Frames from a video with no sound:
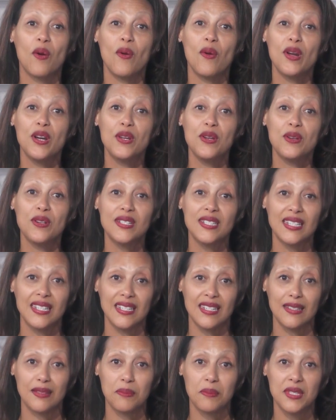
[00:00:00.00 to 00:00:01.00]
on your
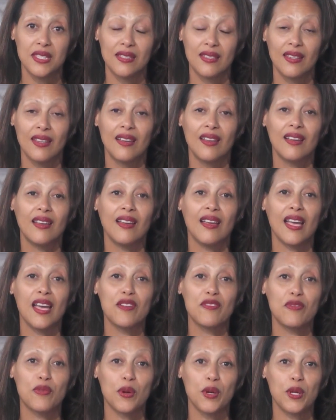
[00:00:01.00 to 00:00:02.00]
teams
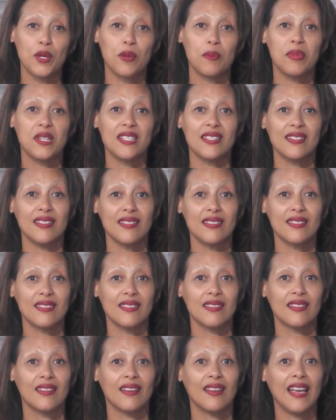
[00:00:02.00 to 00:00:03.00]
and for your business,
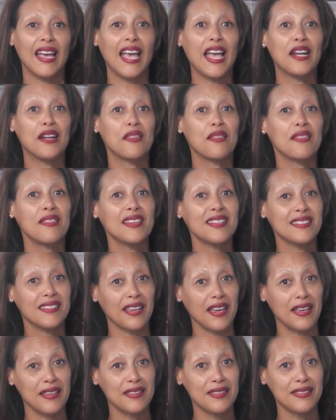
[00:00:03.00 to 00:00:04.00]
and in this
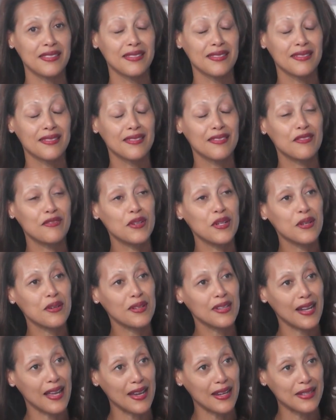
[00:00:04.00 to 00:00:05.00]
case, for your
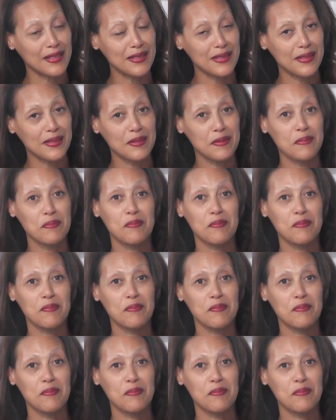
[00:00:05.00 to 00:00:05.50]
clients.